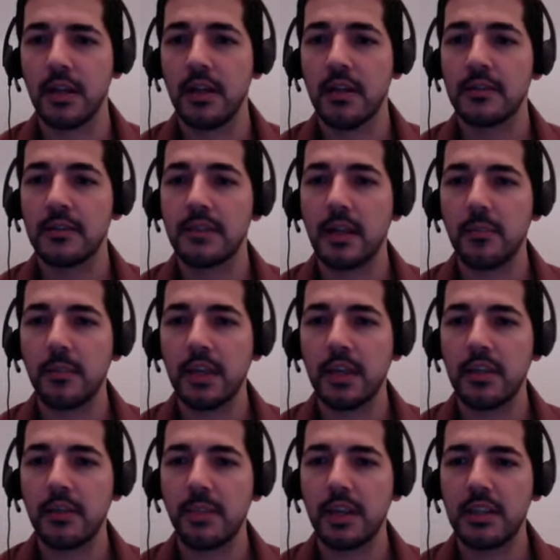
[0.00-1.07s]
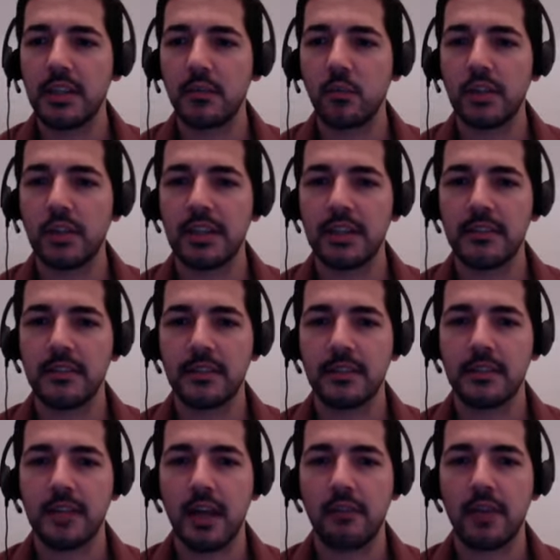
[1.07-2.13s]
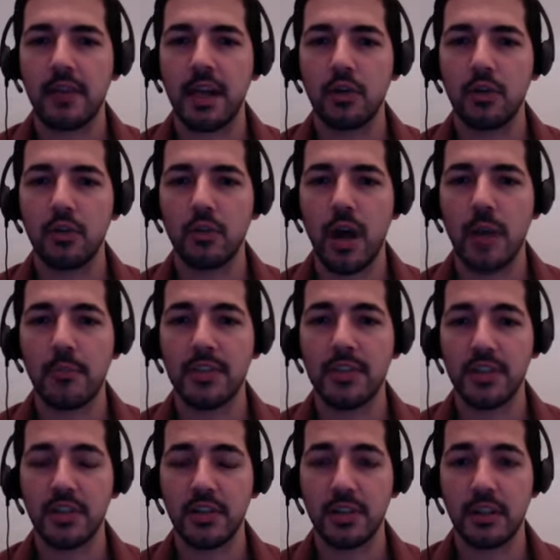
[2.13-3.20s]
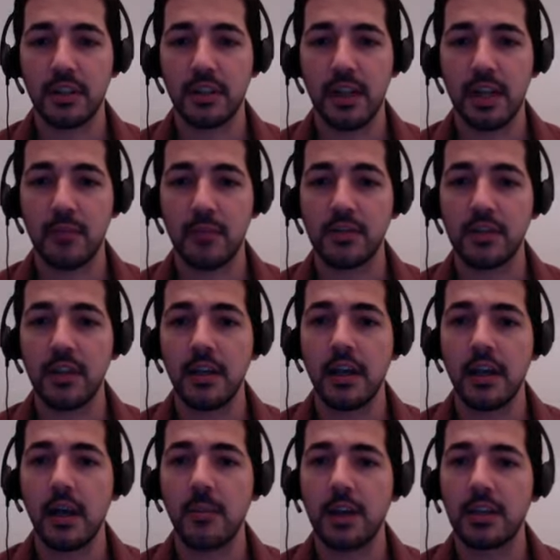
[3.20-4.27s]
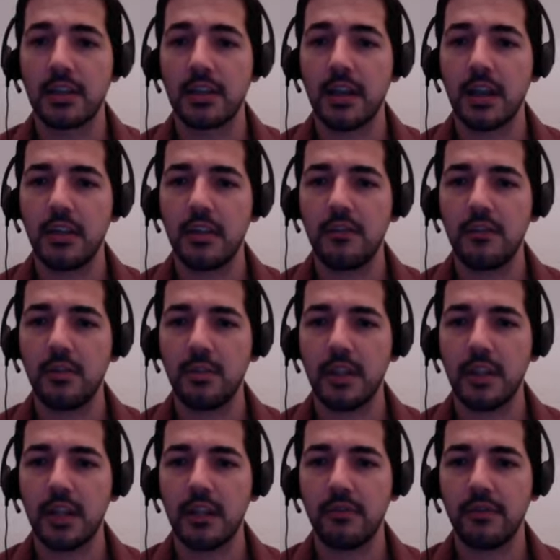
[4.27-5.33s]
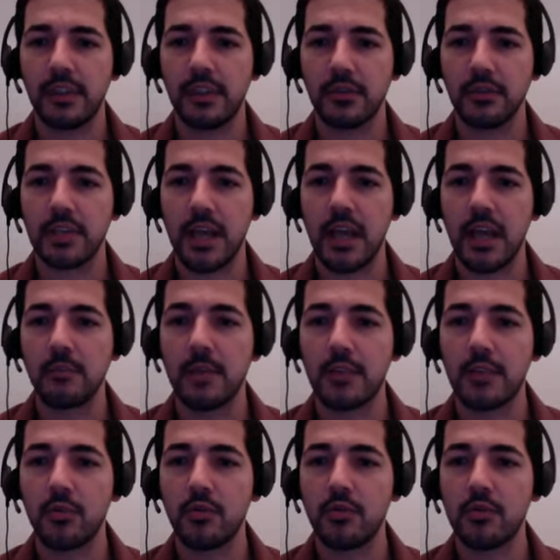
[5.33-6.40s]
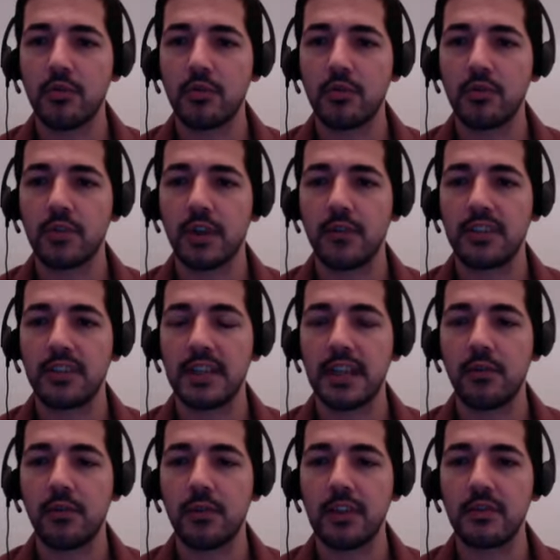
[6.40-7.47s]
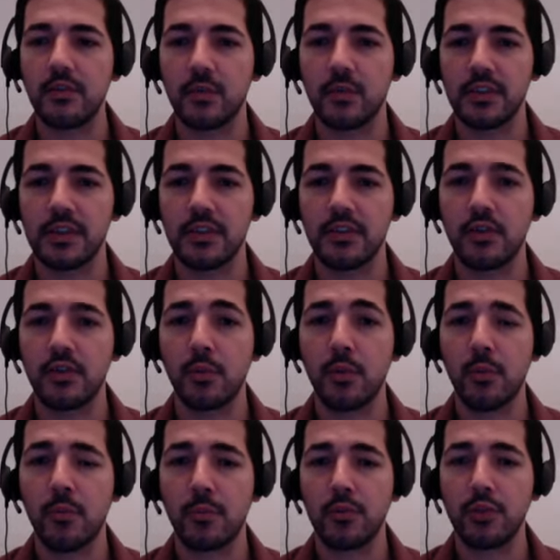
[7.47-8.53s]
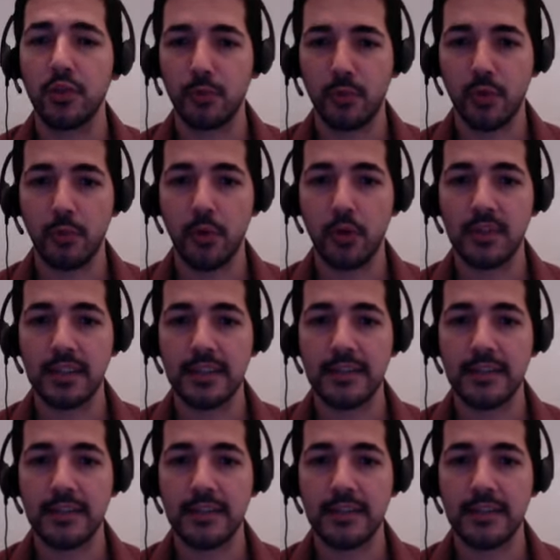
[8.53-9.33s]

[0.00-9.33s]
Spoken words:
Some independent witnesses have echoed opposition claims about the uneven playing field and Maduro's use of state resources to promote his